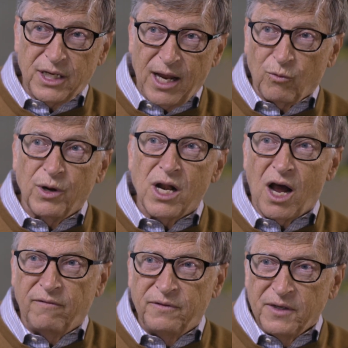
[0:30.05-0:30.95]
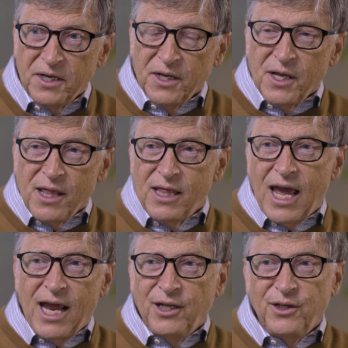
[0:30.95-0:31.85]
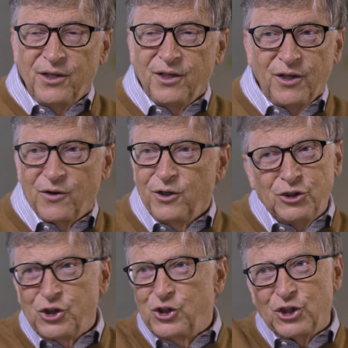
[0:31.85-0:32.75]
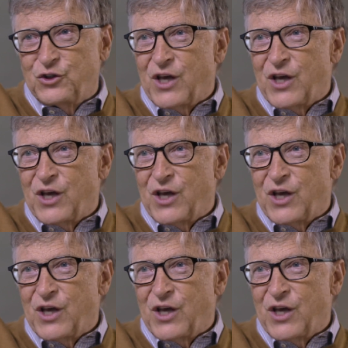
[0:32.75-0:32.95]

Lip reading: to get rid of, then you know you should just